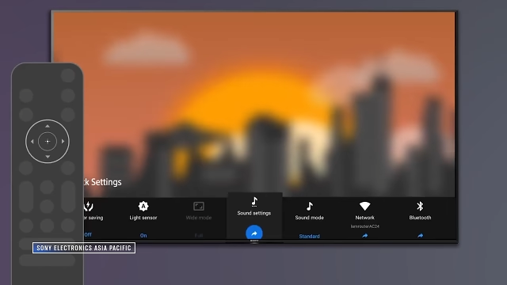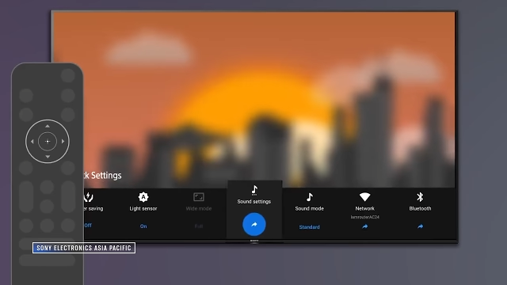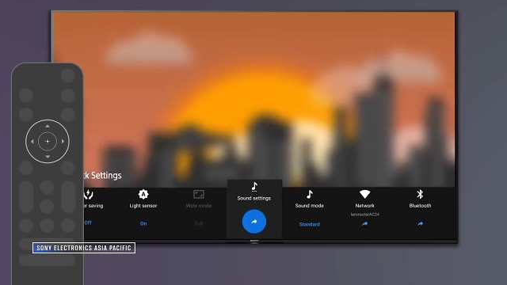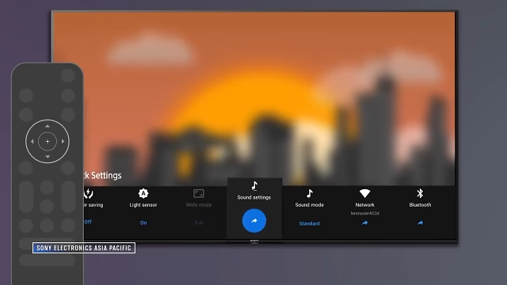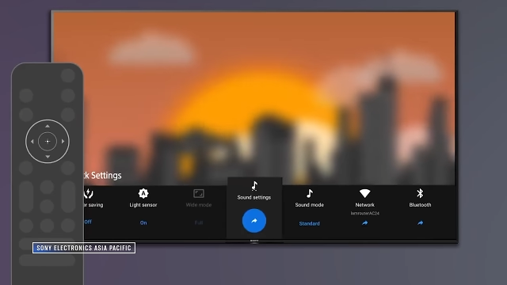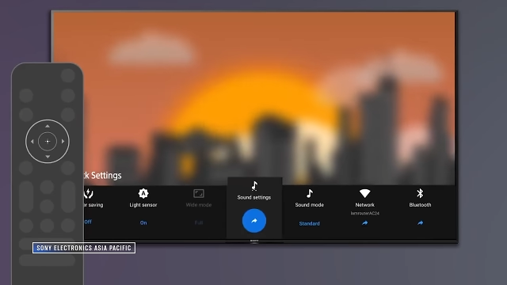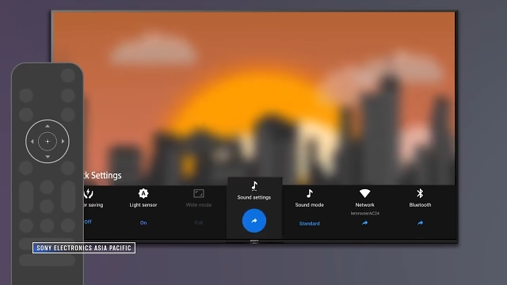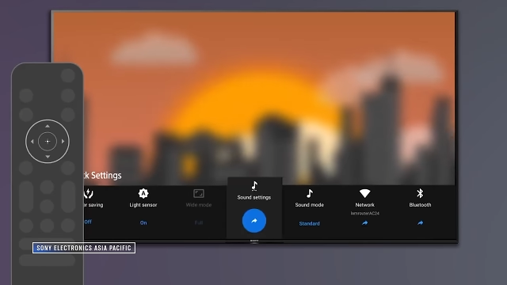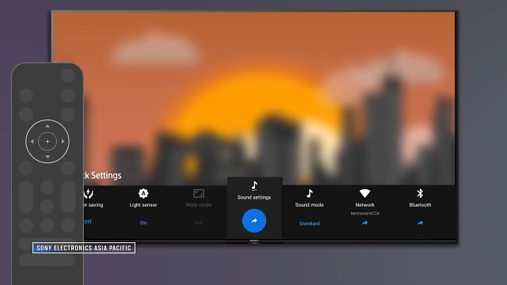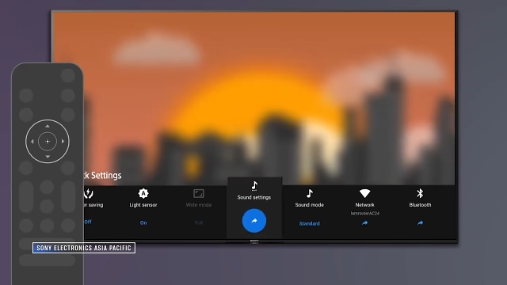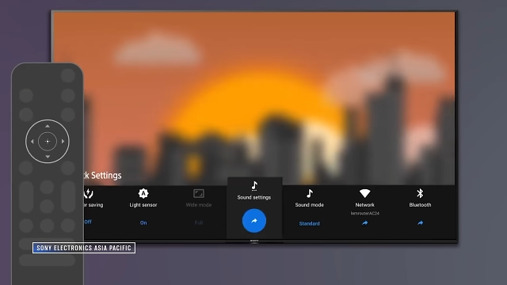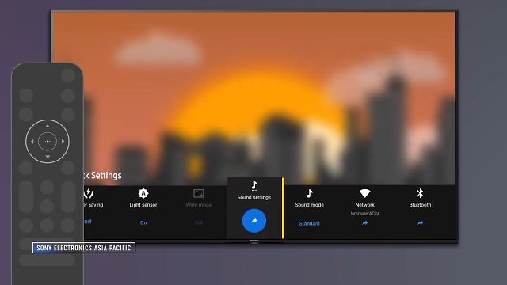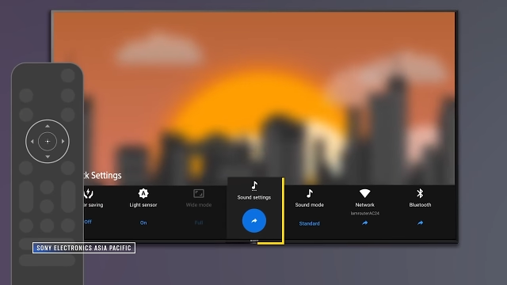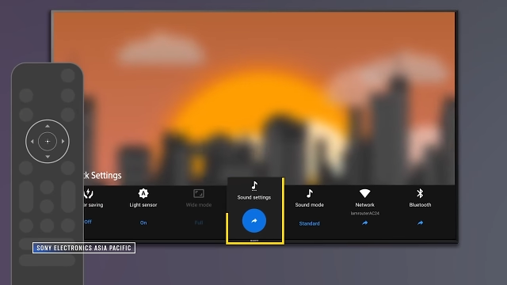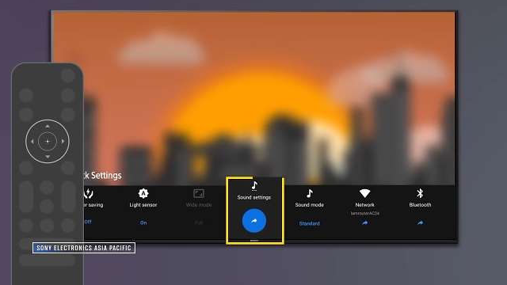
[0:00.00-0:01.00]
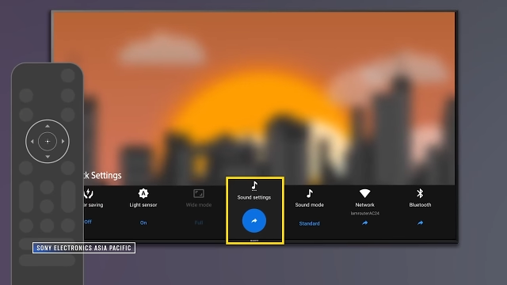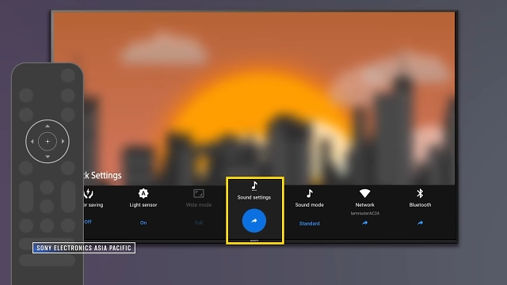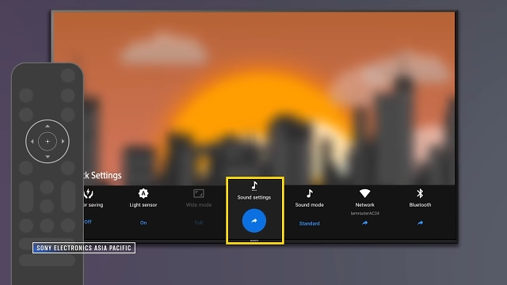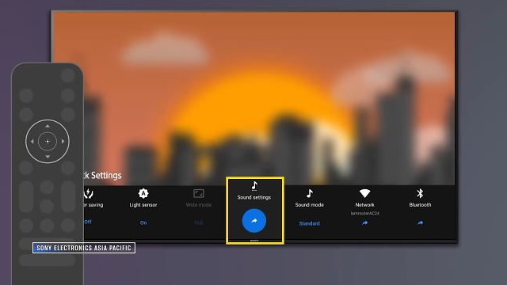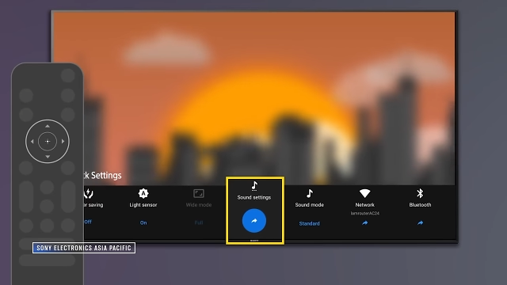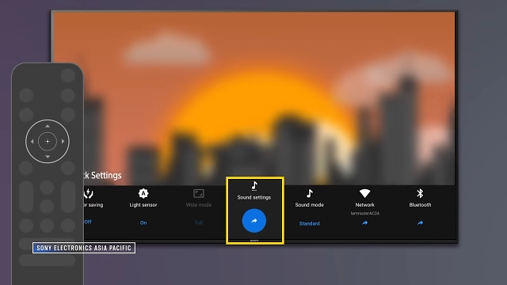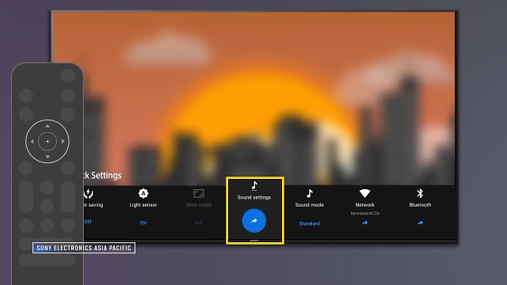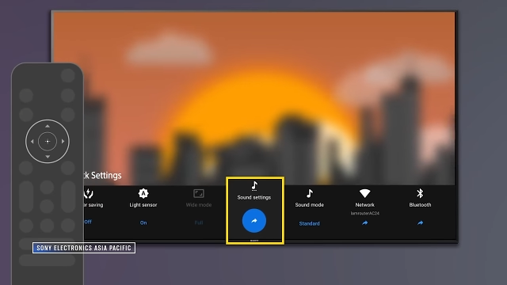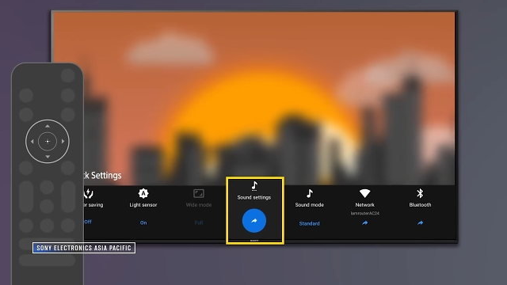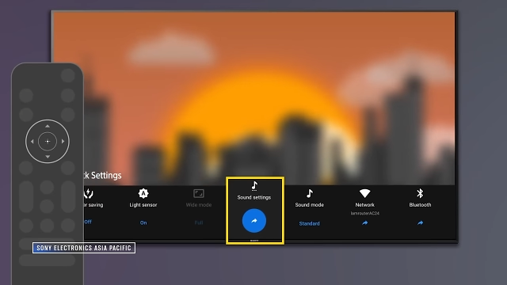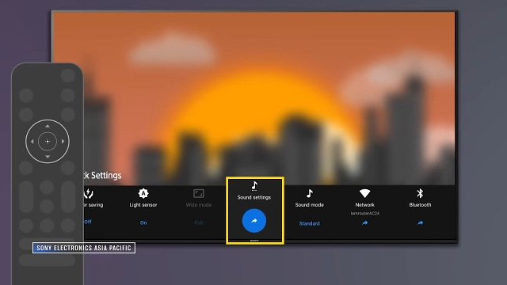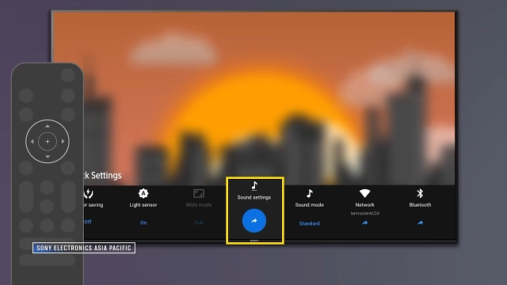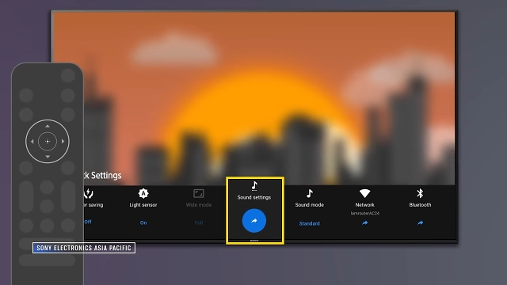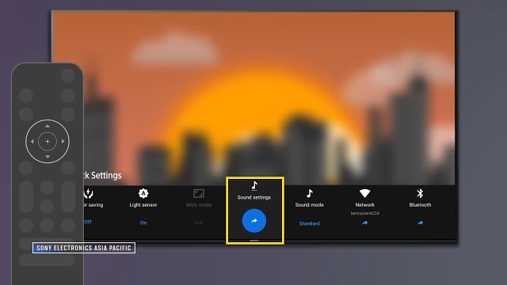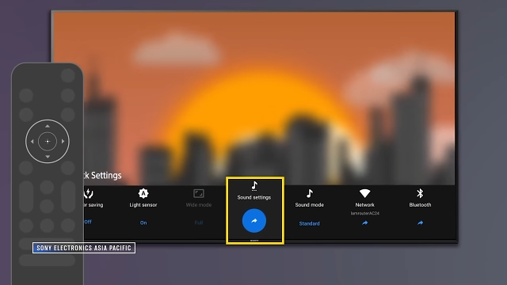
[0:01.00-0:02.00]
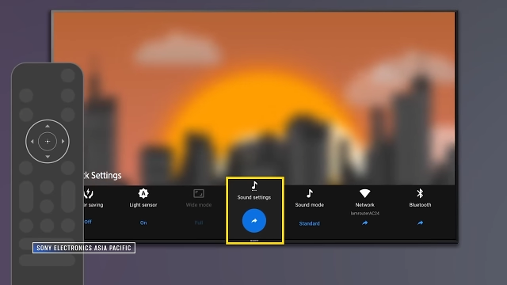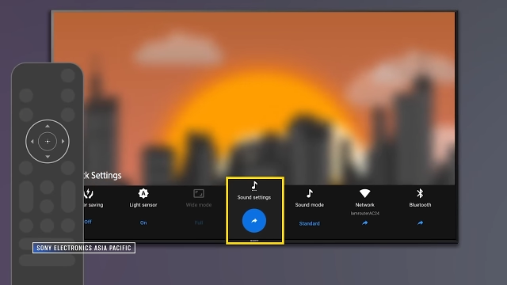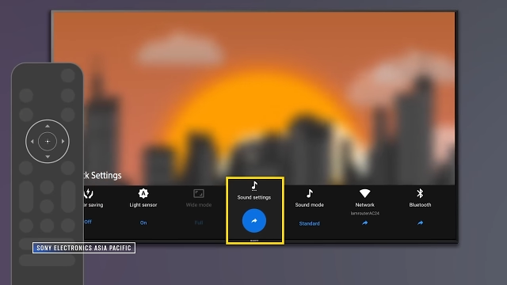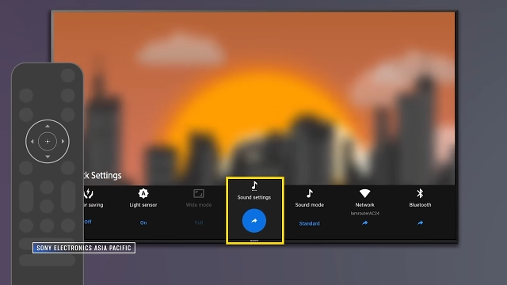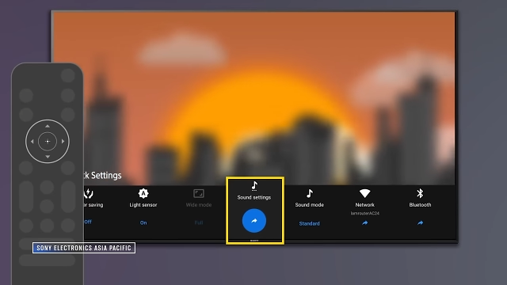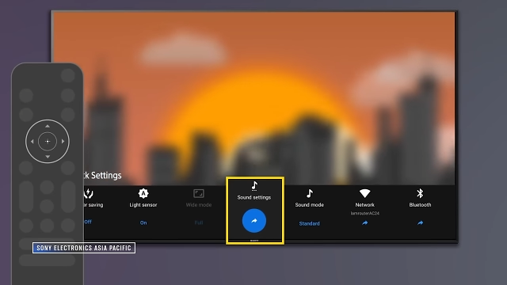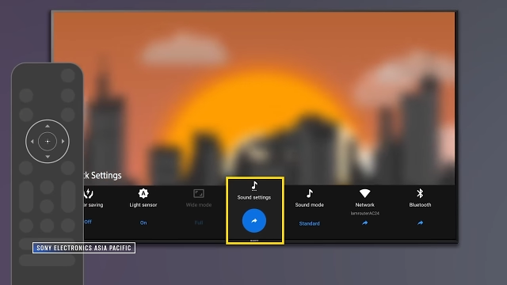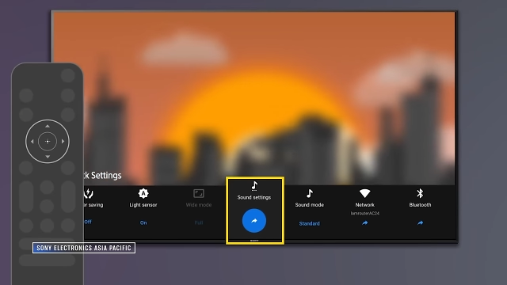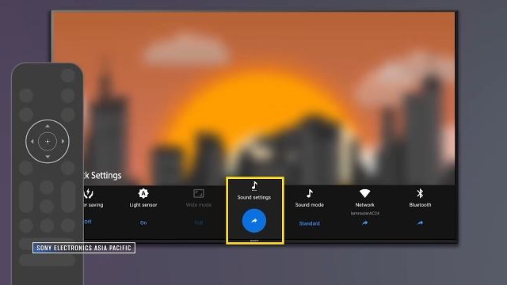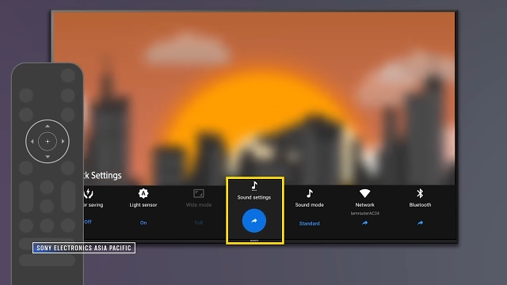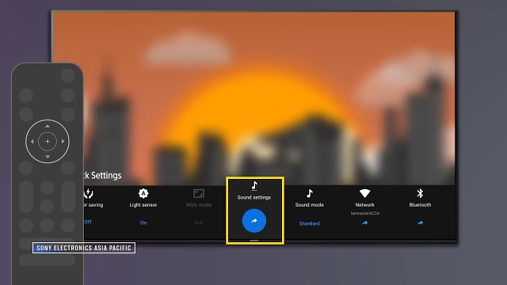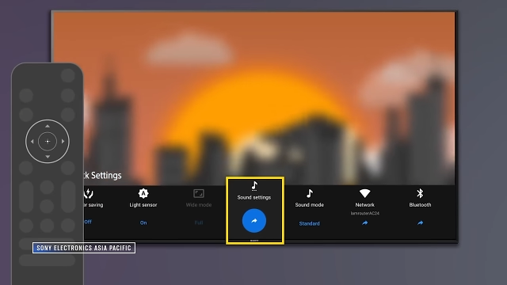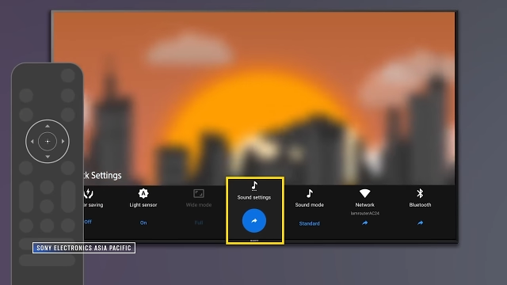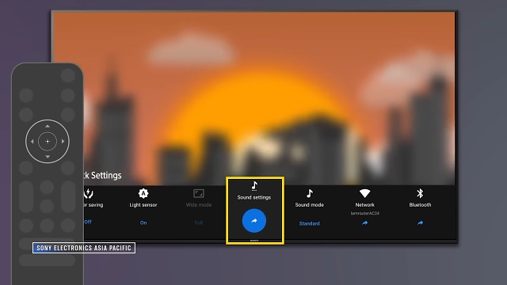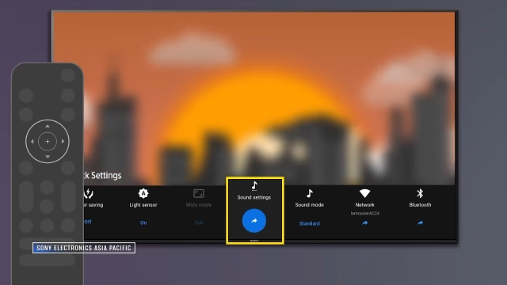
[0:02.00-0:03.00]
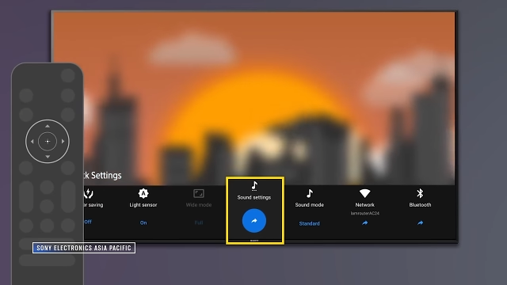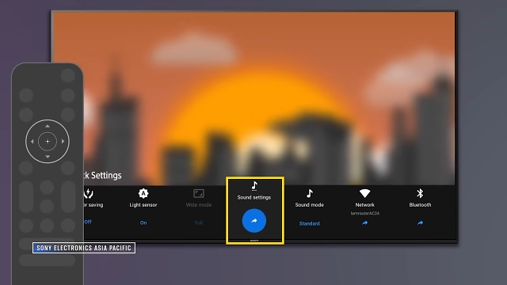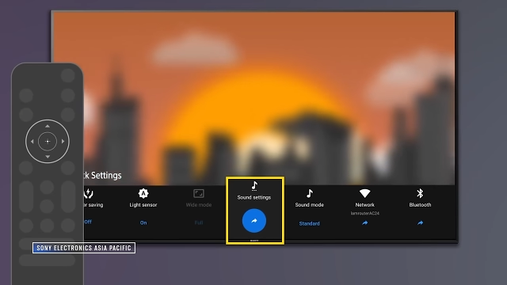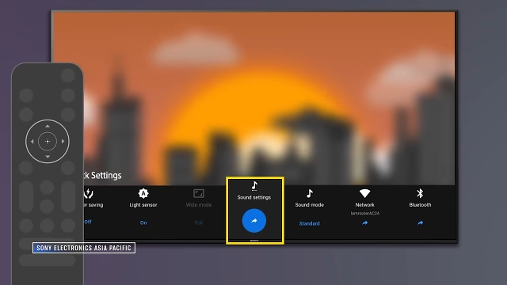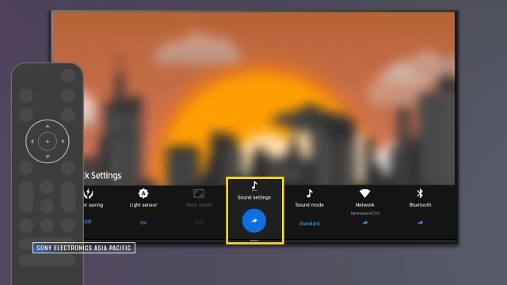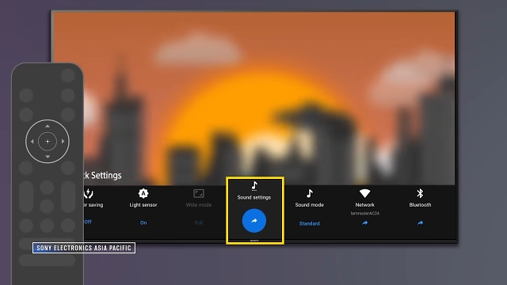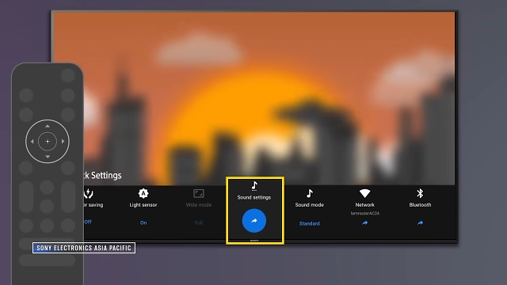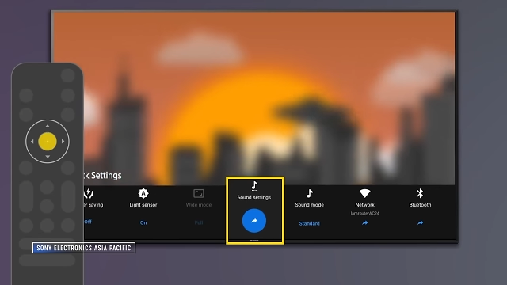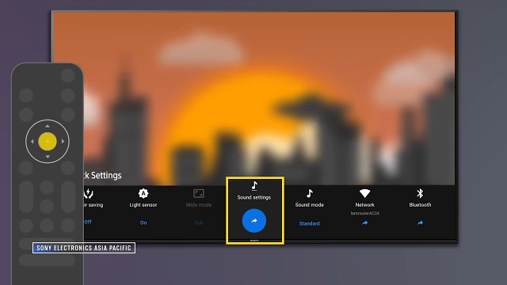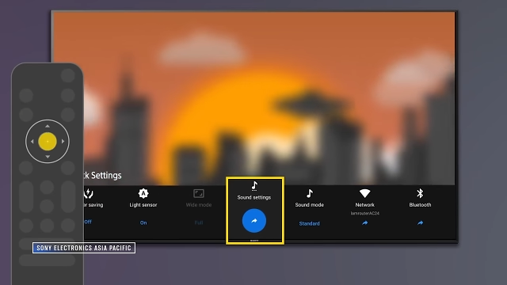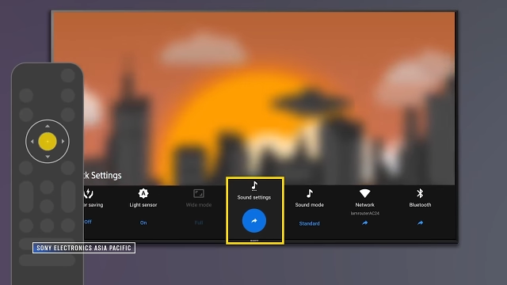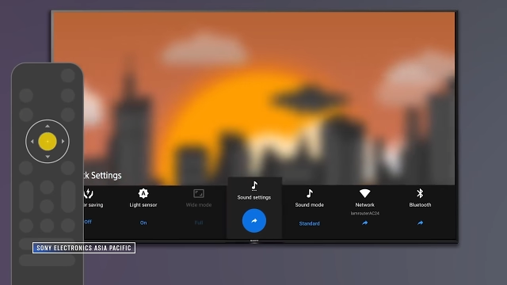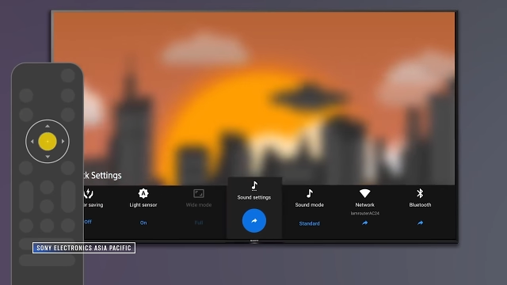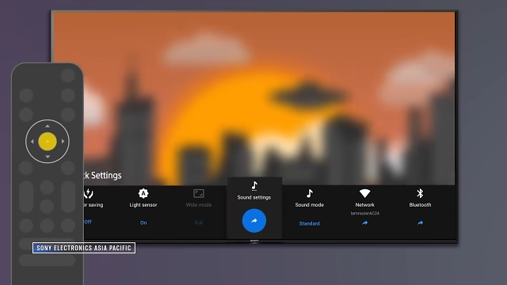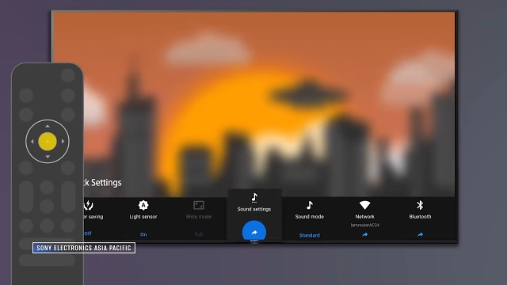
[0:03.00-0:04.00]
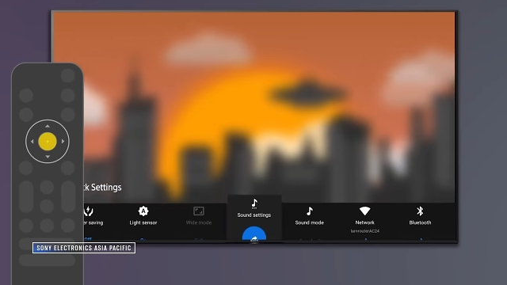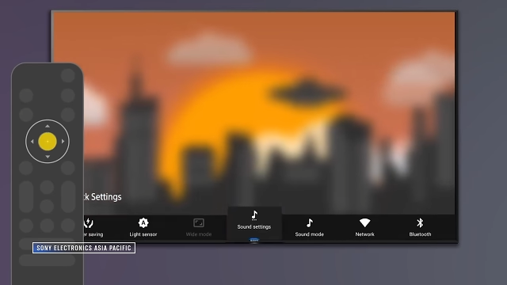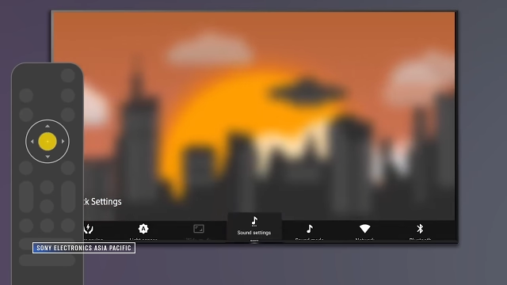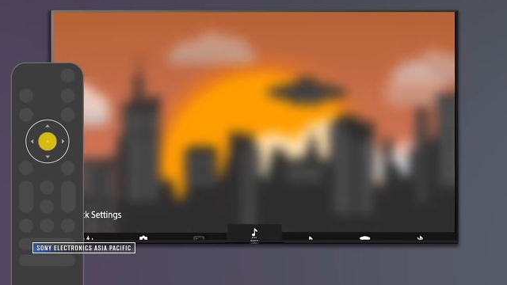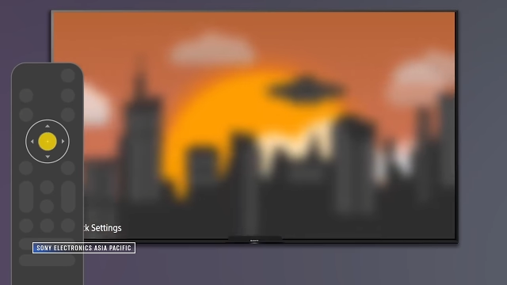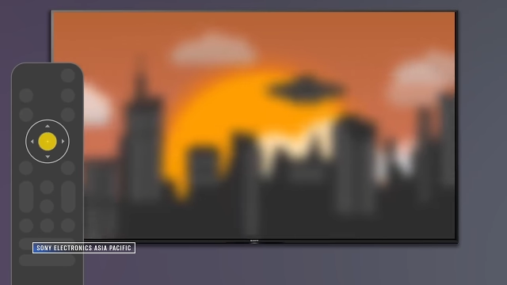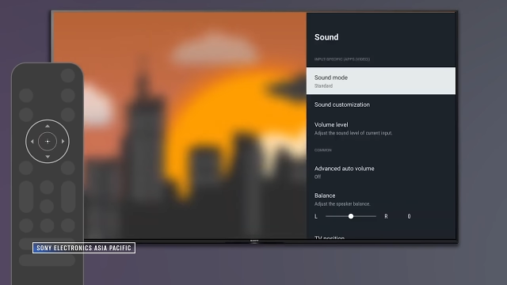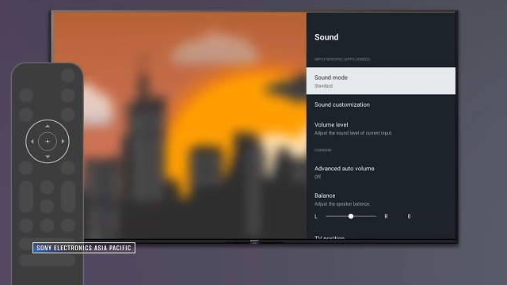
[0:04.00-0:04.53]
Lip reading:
[unreadable: no face in view]